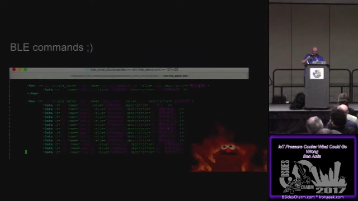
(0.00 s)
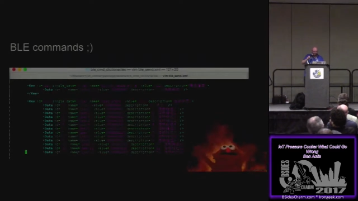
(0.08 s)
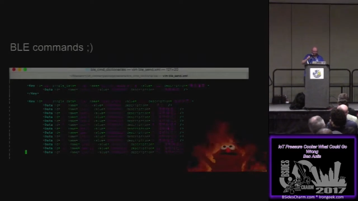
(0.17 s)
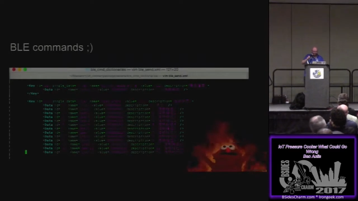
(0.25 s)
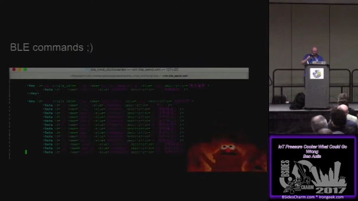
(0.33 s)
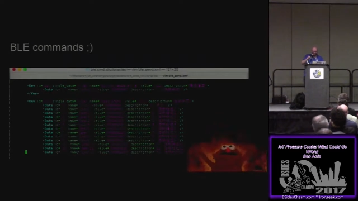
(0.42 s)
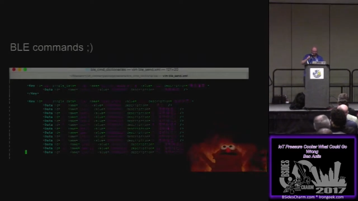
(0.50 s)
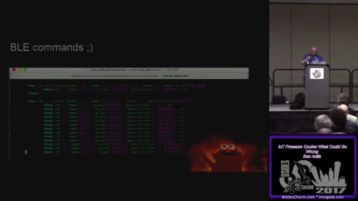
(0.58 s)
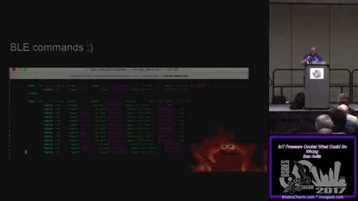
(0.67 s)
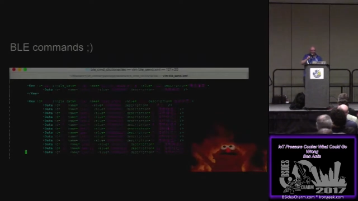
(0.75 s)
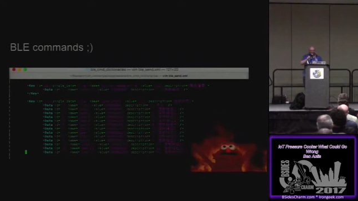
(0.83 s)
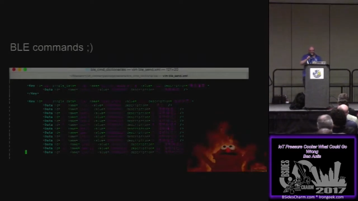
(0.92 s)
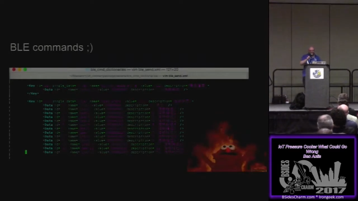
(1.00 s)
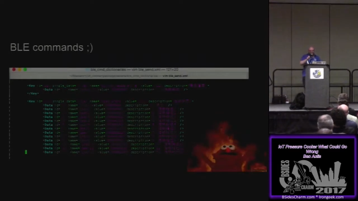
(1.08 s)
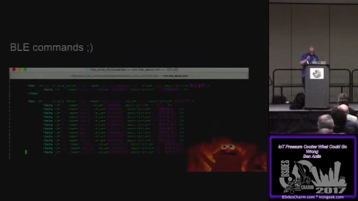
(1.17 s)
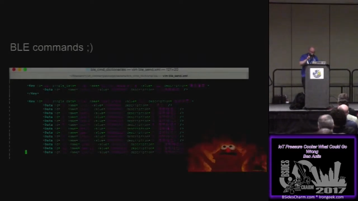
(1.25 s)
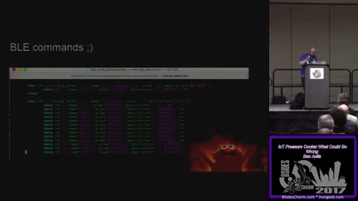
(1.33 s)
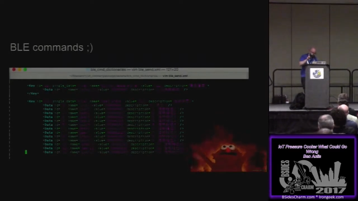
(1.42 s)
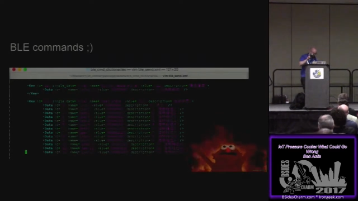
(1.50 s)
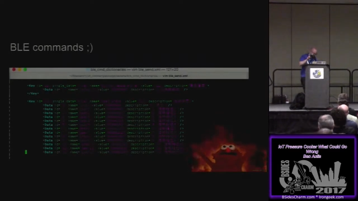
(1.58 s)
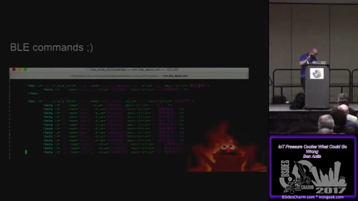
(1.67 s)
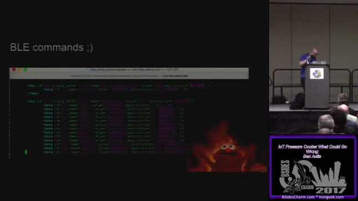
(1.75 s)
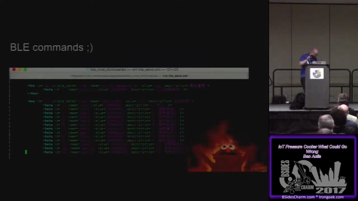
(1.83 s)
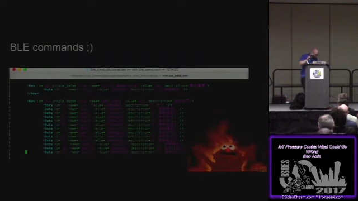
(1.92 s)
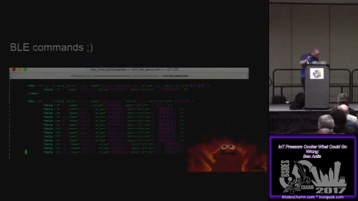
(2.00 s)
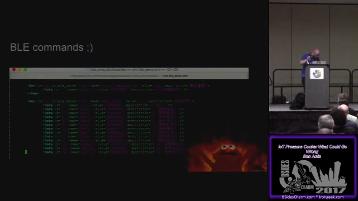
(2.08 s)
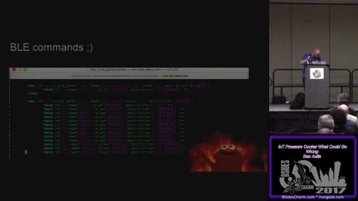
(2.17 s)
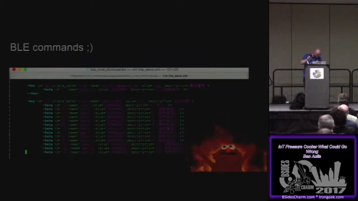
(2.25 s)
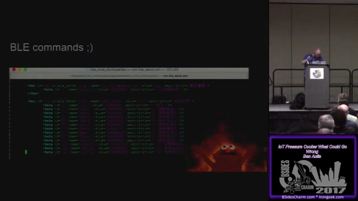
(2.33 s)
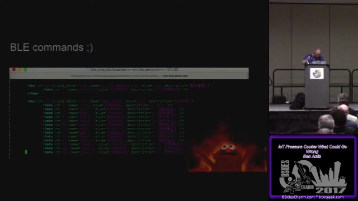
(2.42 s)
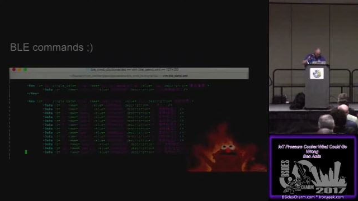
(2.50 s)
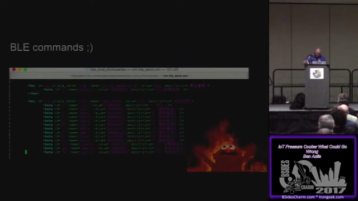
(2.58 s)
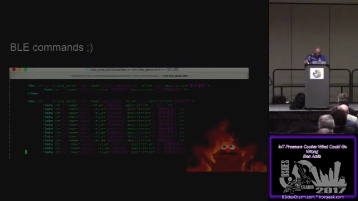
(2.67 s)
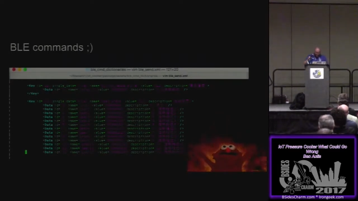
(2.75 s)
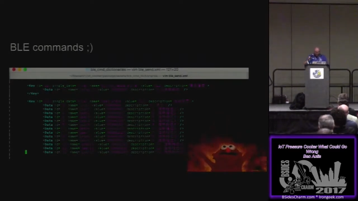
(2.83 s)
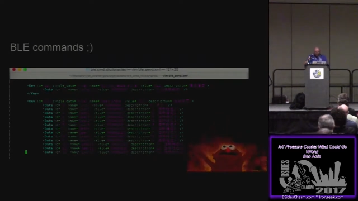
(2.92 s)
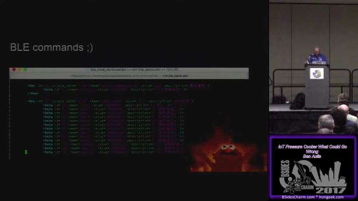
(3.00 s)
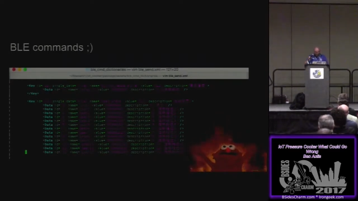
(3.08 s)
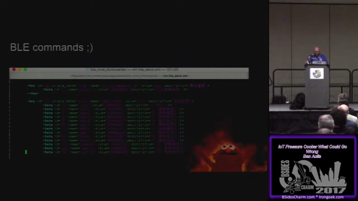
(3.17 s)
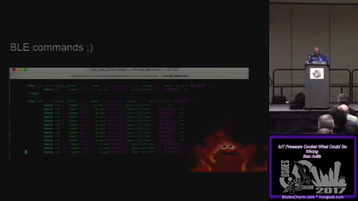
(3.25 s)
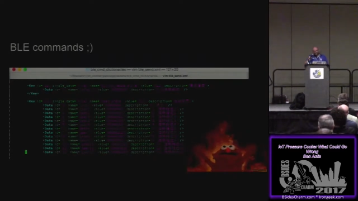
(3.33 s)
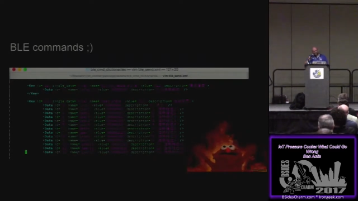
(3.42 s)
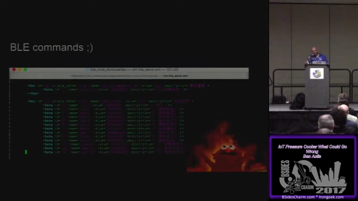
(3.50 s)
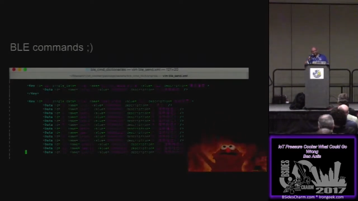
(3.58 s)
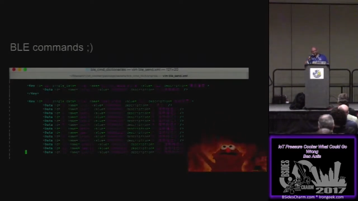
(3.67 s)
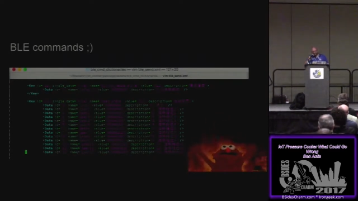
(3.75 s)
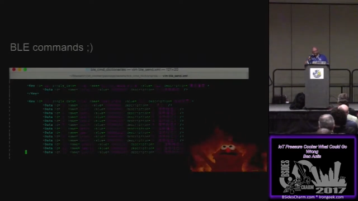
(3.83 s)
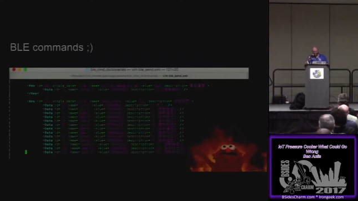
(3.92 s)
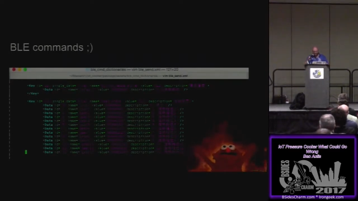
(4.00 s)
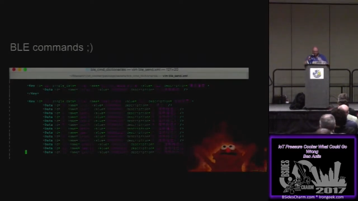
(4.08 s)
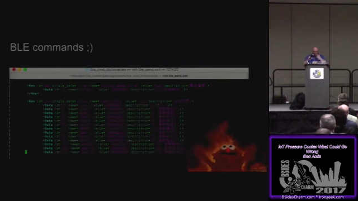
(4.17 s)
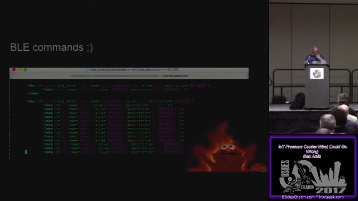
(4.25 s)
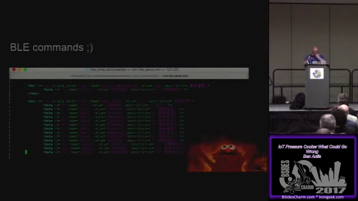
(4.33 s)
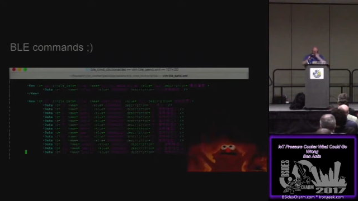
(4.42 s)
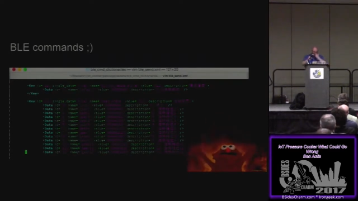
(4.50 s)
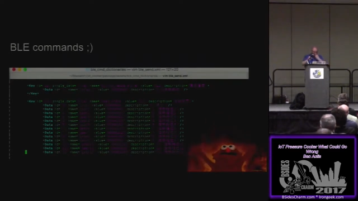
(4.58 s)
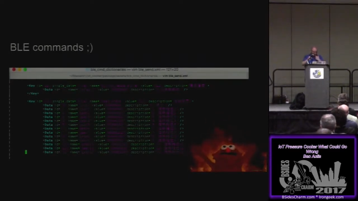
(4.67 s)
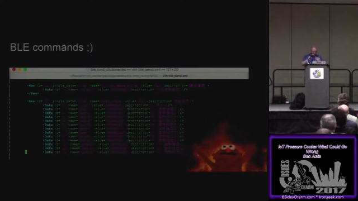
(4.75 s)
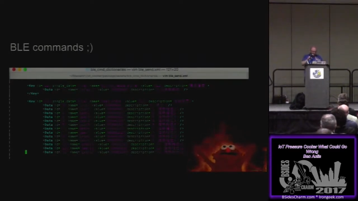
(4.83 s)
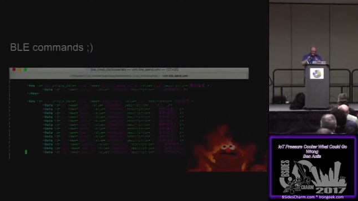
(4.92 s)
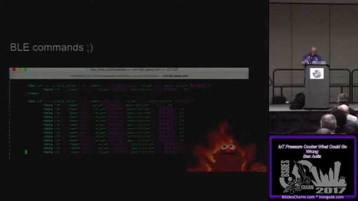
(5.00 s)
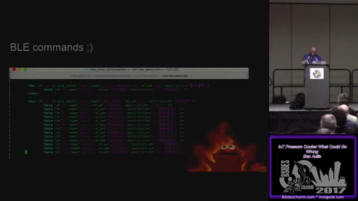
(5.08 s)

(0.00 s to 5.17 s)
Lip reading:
(no speaker visible)